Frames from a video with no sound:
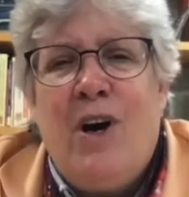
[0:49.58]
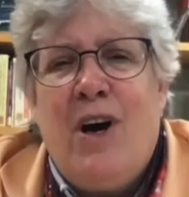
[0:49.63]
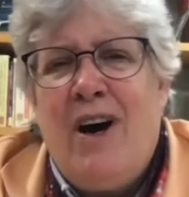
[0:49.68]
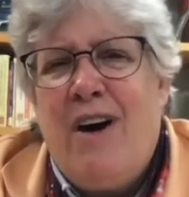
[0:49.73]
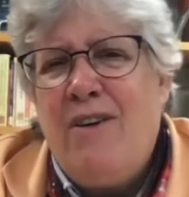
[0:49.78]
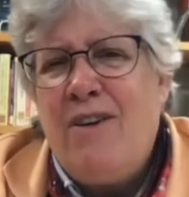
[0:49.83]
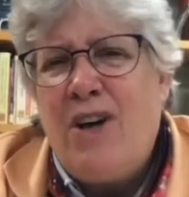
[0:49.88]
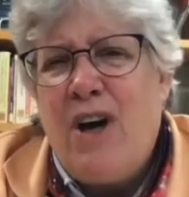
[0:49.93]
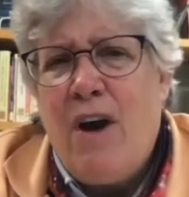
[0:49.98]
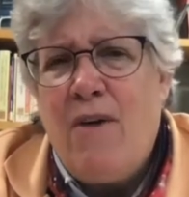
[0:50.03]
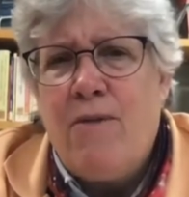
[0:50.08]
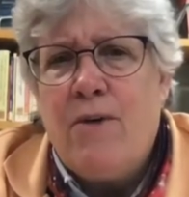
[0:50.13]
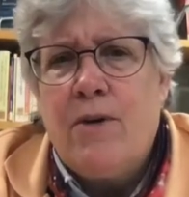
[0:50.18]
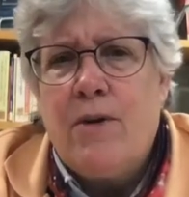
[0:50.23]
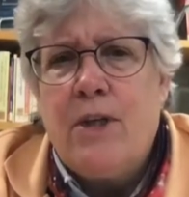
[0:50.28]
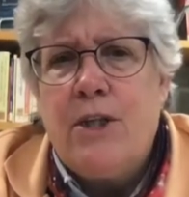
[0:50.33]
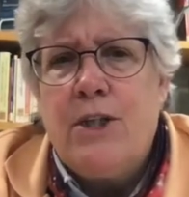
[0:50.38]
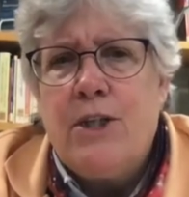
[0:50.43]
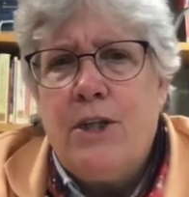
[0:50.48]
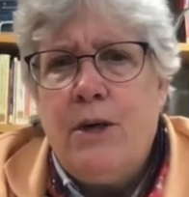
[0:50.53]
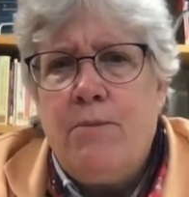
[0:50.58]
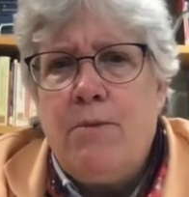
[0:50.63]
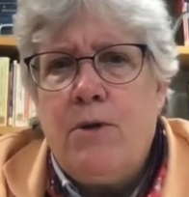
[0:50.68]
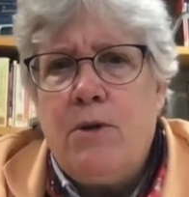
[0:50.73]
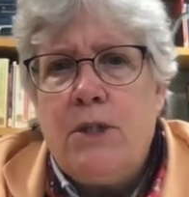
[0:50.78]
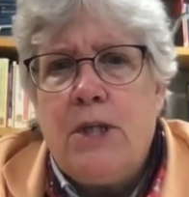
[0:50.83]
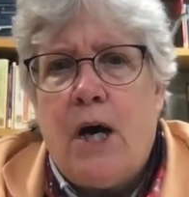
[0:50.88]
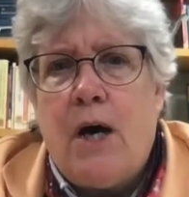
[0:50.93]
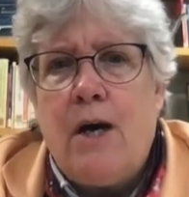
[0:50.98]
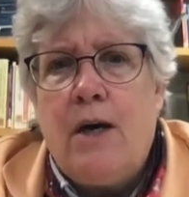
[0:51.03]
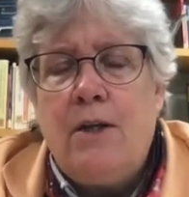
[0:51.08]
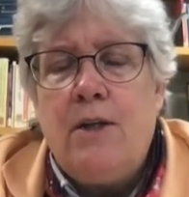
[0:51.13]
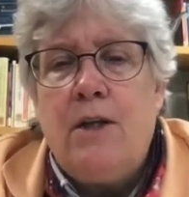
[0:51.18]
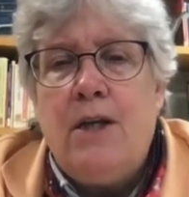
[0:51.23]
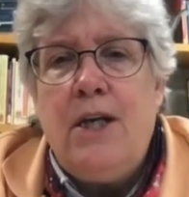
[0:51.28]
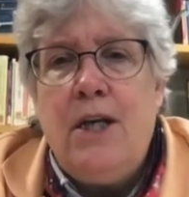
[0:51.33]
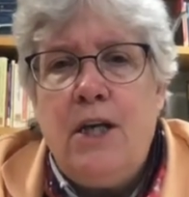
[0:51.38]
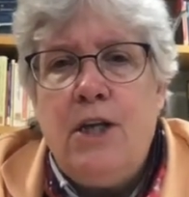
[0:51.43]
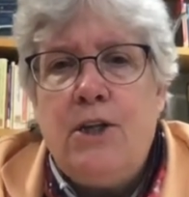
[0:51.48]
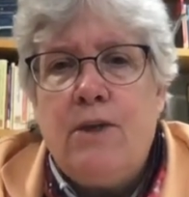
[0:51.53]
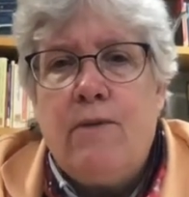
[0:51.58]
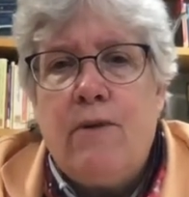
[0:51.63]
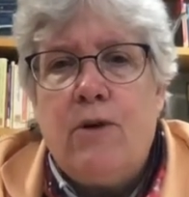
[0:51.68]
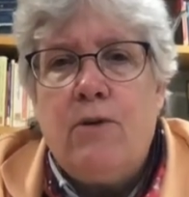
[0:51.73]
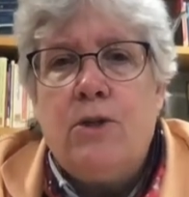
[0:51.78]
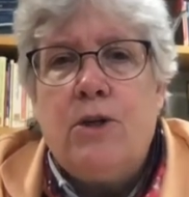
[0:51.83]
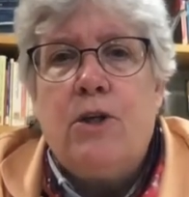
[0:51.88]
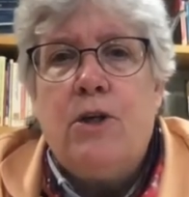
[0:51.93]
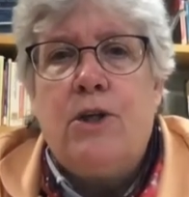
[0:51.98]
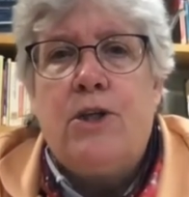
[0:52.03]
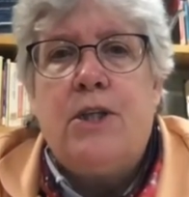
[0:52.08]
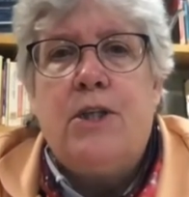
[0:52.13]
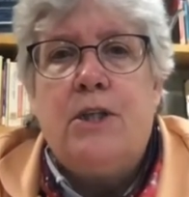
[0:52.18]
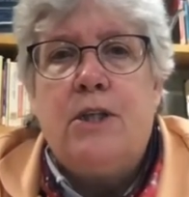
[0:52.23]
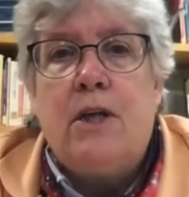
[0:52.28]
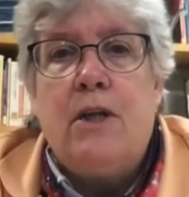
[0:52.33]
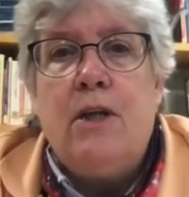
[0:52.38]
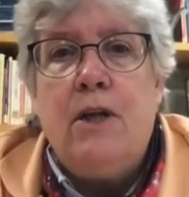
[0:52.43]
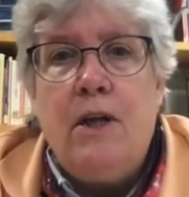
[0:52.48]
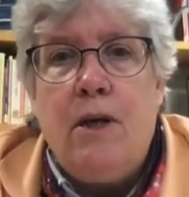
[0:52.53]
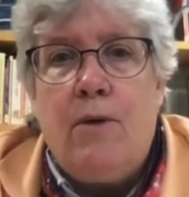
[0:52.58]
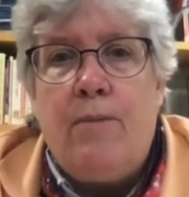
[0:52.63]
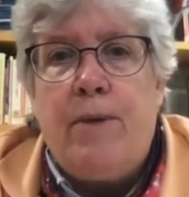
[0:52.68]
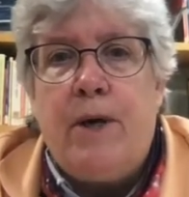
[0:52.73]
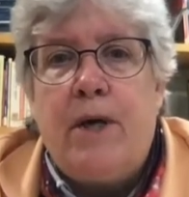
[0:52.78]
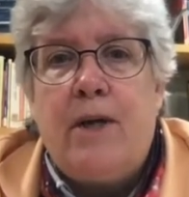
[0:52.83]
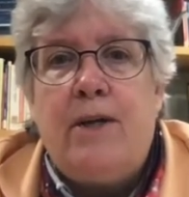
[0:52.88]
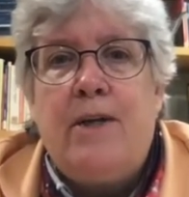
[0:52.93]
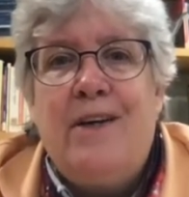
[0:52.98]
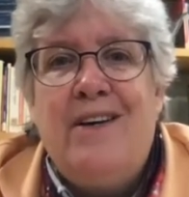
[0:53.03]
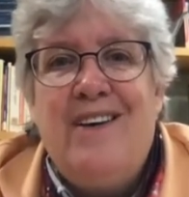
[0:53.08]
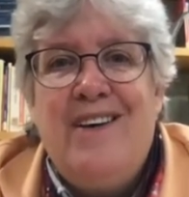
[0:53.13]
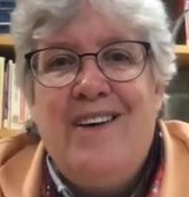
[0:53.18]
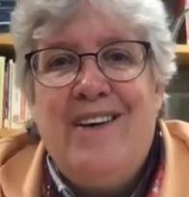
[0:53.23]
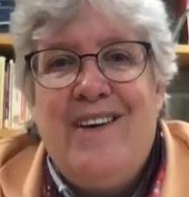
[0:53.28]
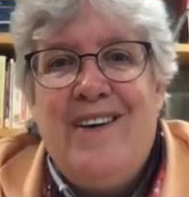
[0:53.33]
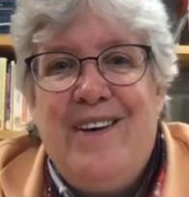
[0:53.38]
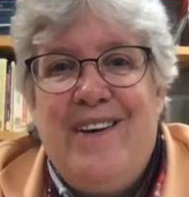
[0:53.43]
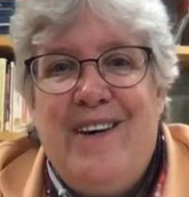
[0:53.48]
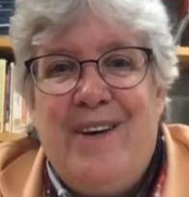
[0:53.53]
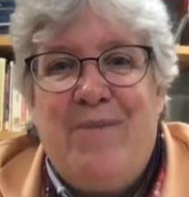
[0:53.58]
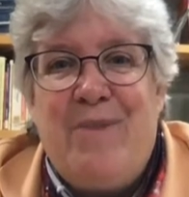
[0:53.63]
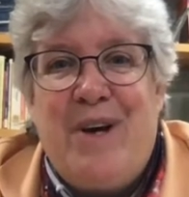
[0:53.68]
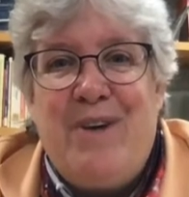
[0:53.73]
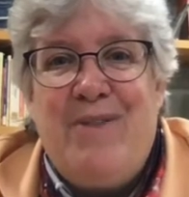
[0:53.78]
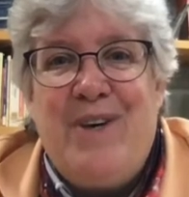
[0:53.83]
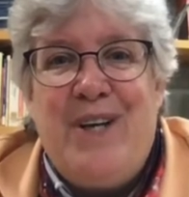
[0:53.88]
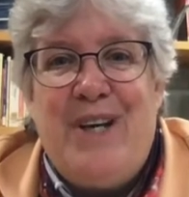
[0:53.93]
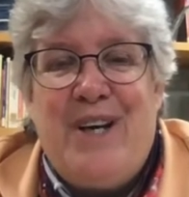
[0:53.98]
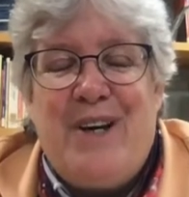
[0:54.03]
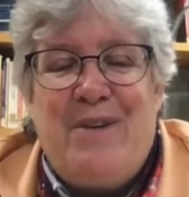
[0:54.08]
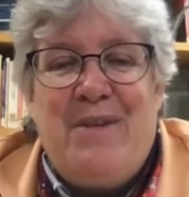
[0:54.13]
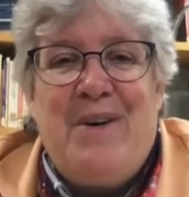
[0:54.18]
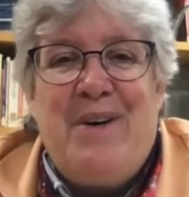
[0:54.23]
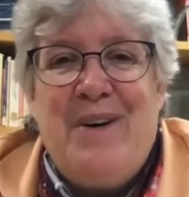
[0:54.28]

I'll cover the symbols on each of those cushions a little bit in my video,